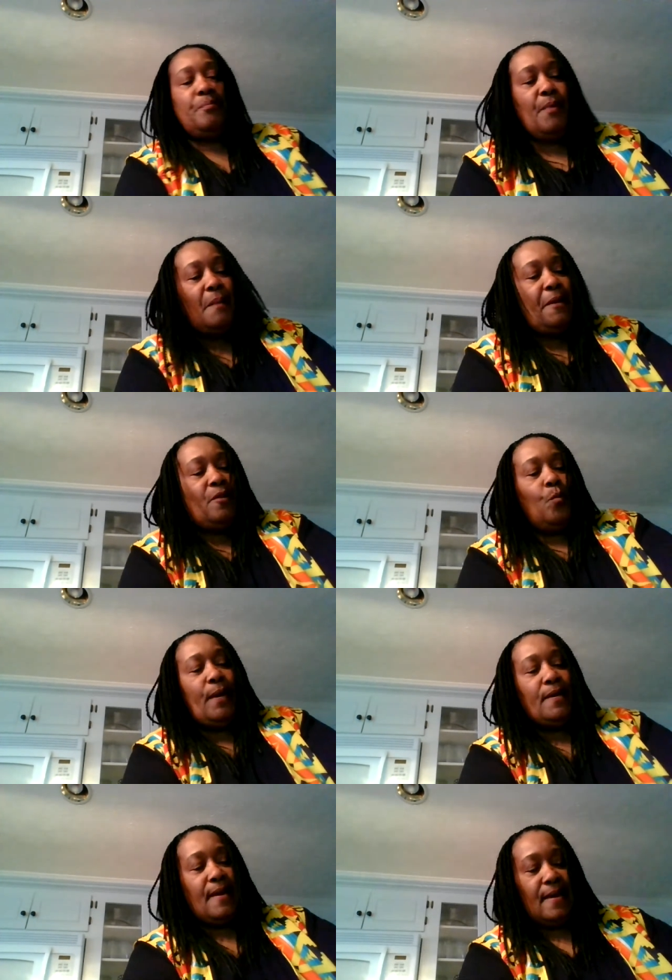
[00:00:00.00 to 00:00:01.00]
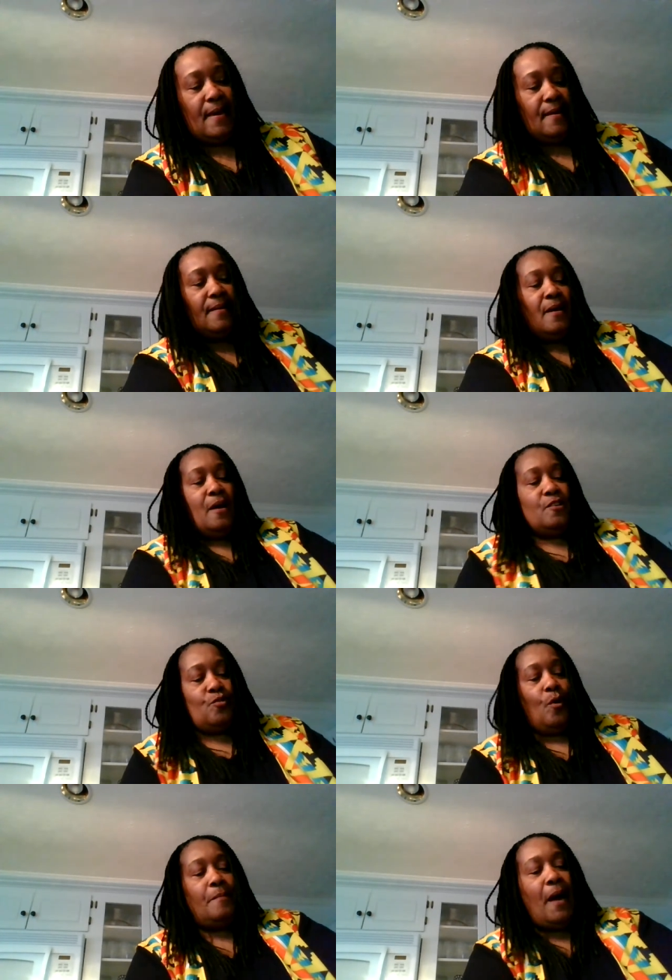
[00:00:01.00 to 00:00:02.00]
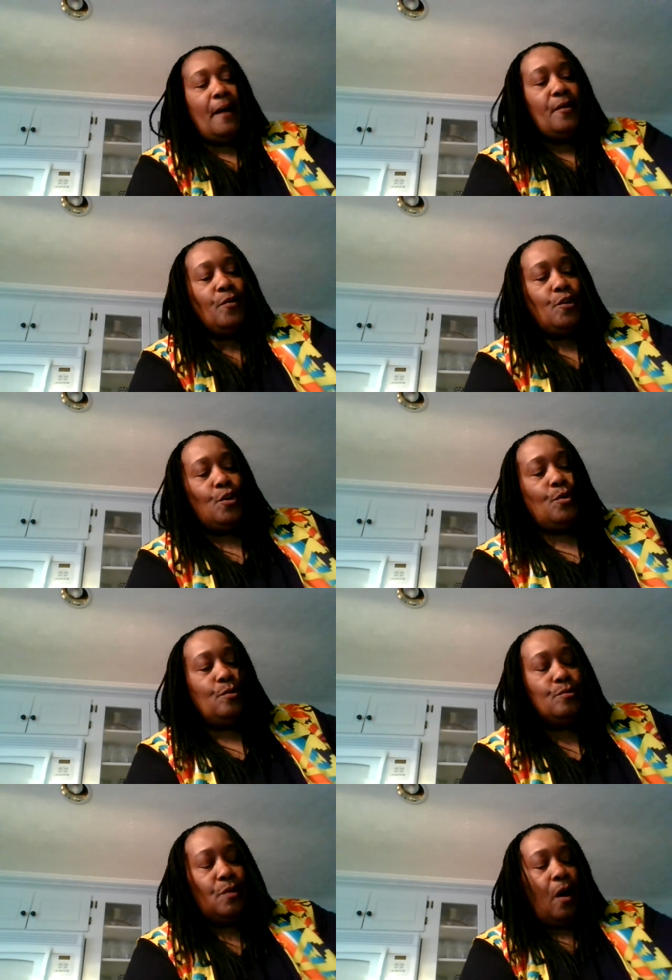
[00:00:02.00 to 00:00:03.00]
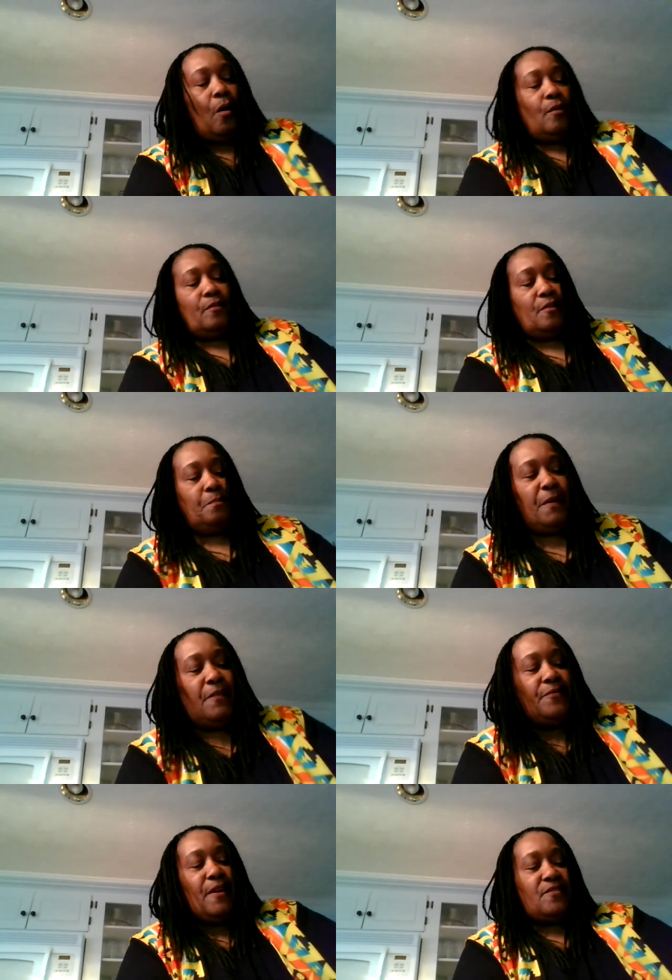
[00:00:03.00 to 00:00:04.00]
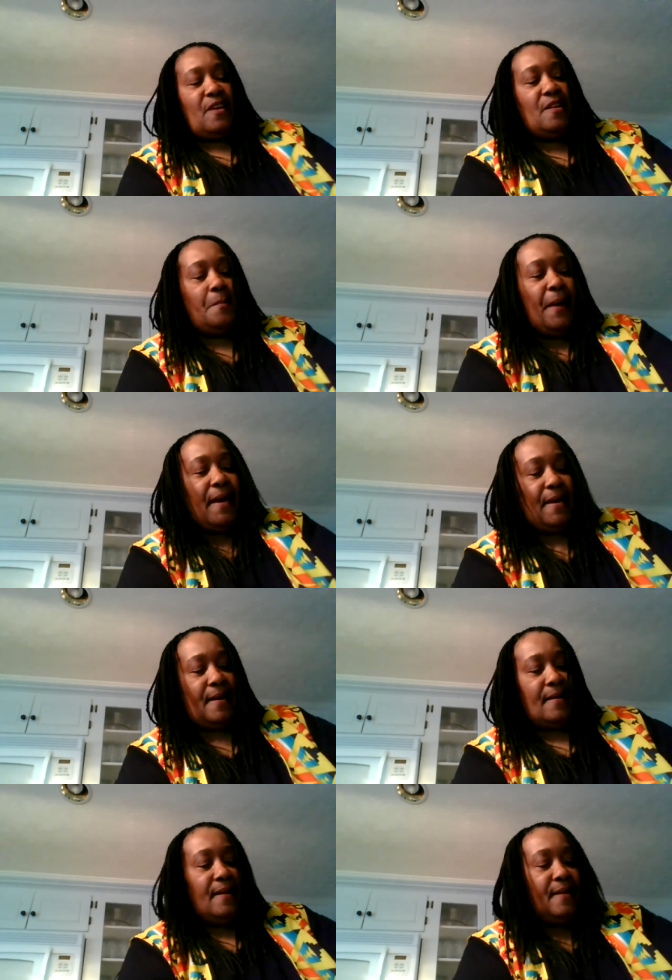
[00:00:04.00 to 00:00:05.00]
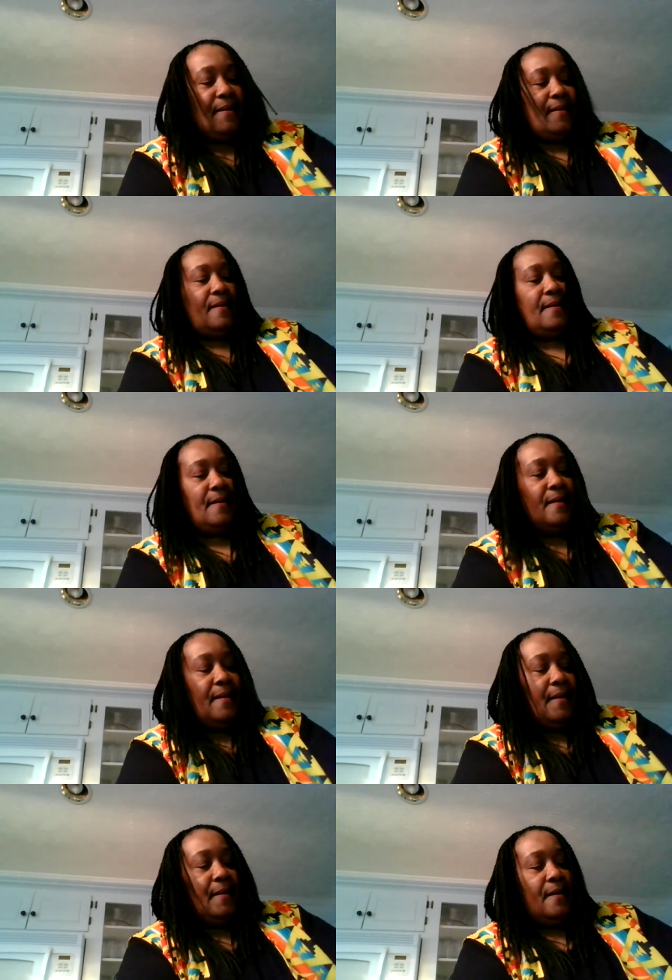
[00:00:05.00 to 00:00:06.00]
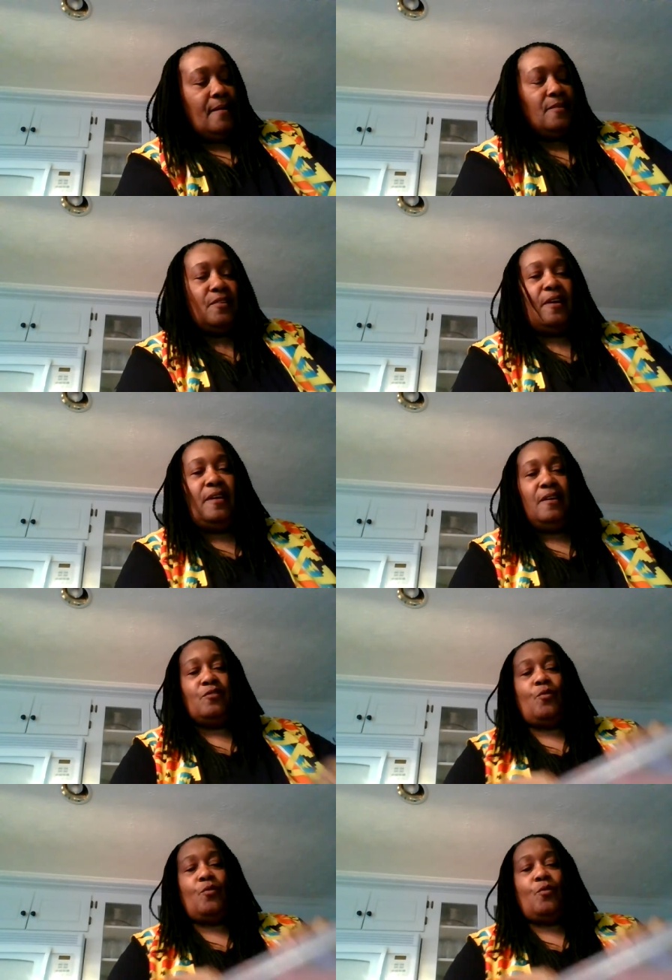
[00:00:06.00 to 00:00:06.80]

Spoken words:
probably the weekend. So I'm not going to use all of the beef that's in the pan, because it is